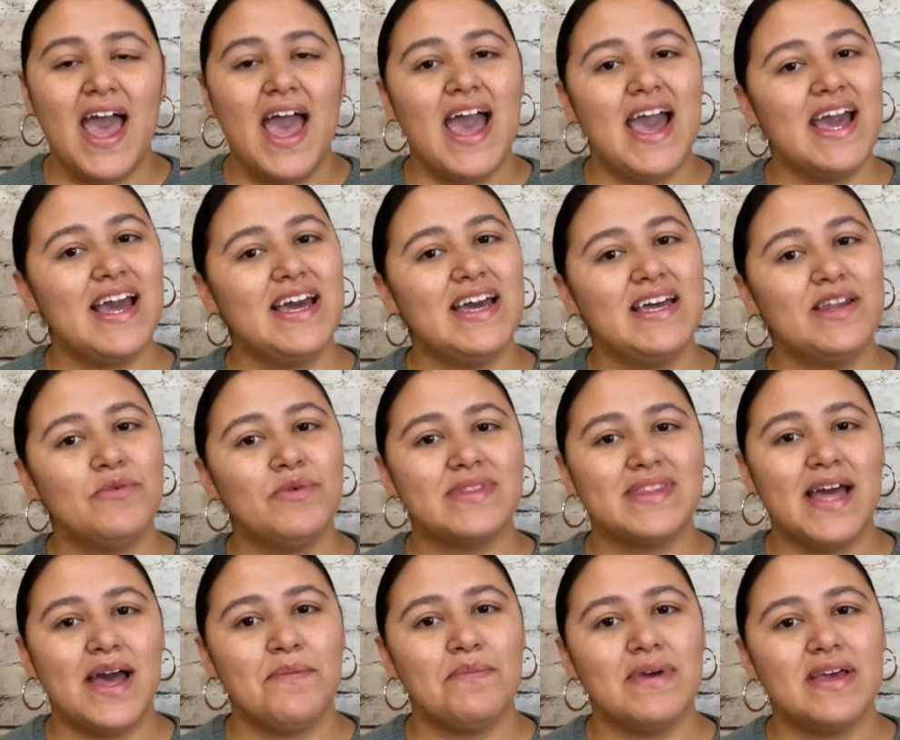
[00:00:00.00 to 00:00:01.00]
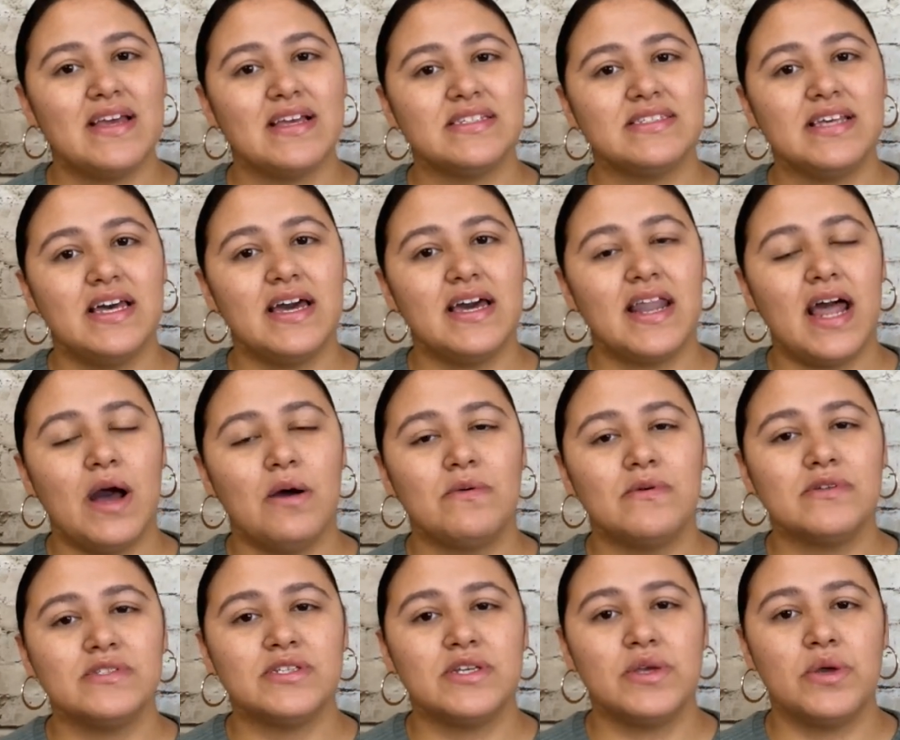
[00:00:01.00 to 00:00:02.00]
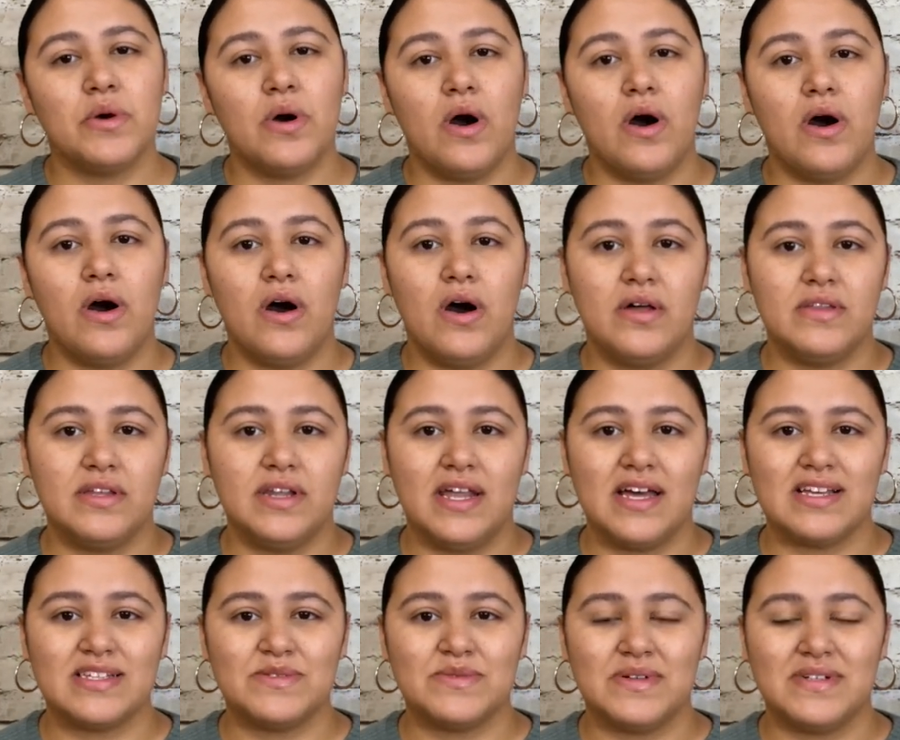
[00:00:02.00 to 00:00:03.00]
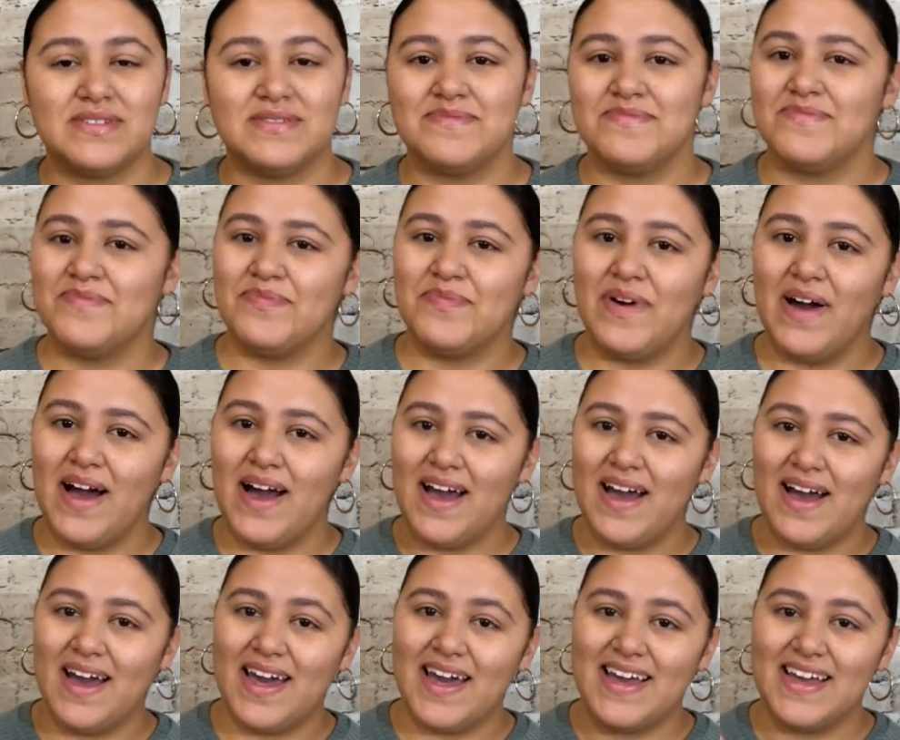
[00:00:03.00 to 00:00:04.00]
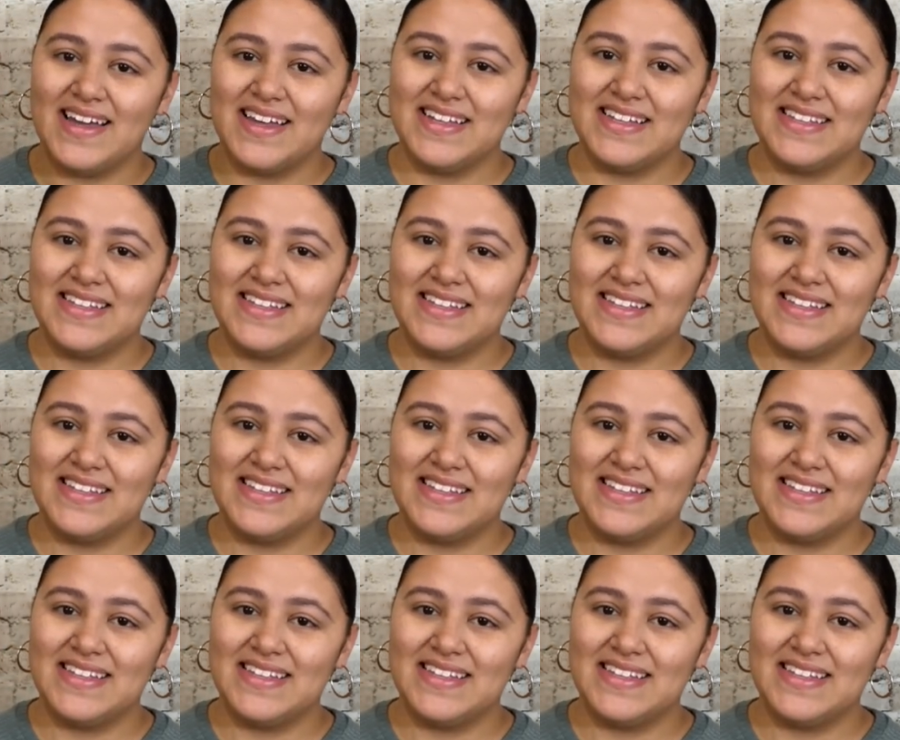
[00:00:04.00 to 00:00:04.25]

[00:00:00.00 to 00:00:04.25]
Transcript: And with that being said, I will see you all on the next one. Bye.